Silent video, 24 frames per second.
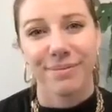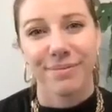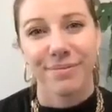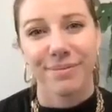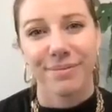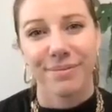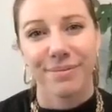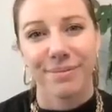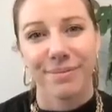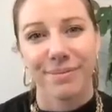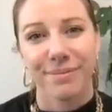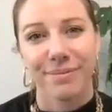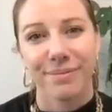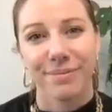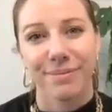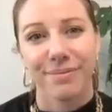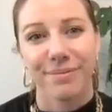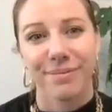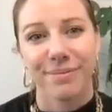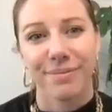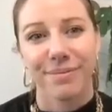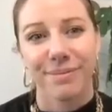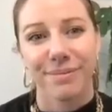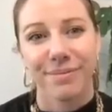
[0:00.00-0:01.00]

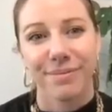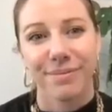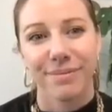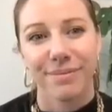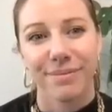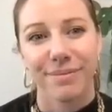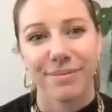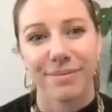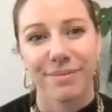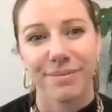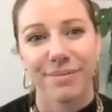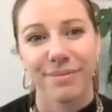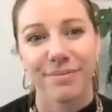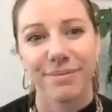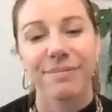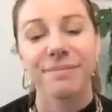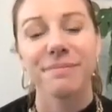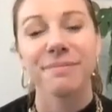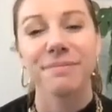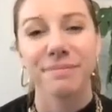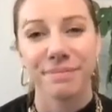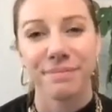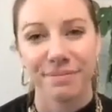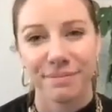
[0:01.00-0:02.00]

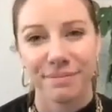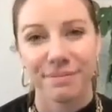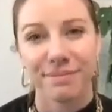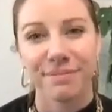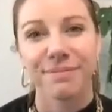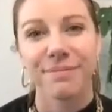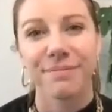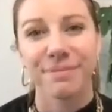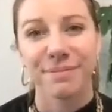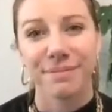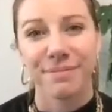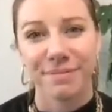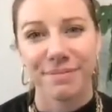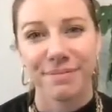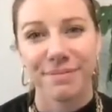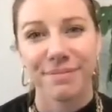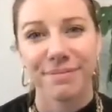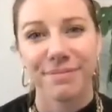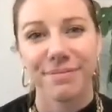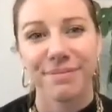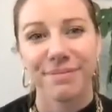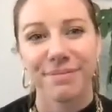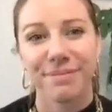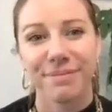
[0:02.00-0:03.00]

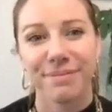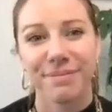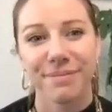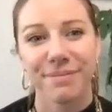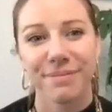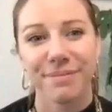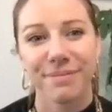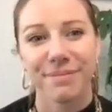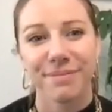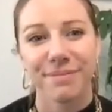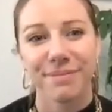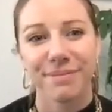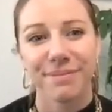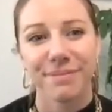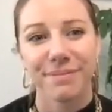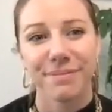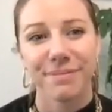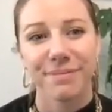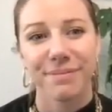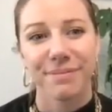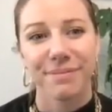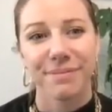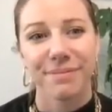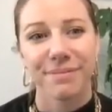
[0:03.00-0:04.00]

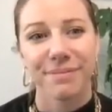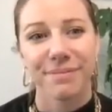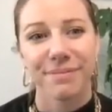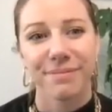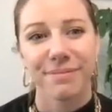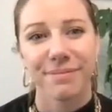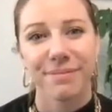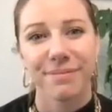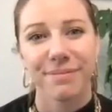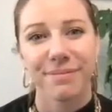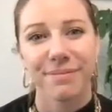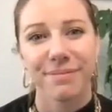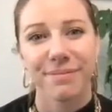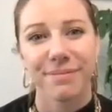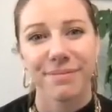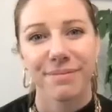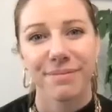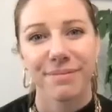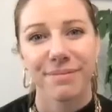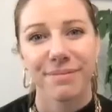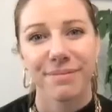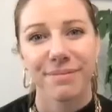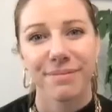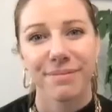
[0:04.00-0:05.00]

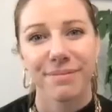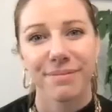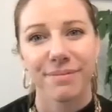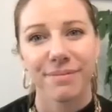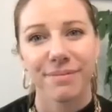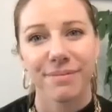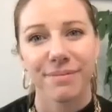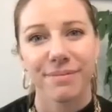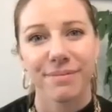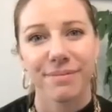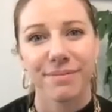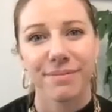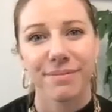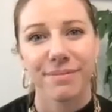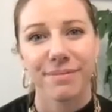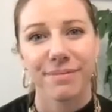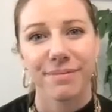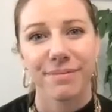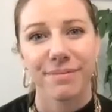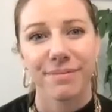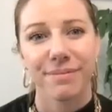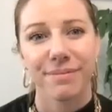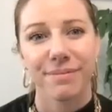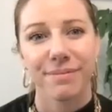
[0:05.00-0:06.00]

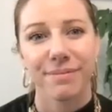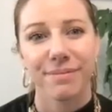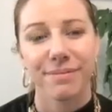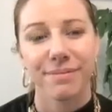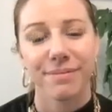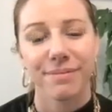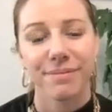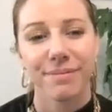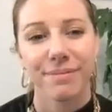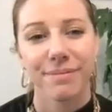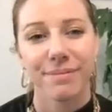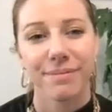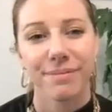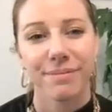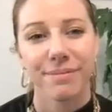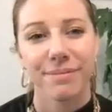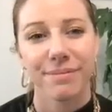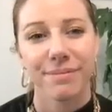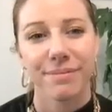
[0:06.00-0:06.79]
(not speaking)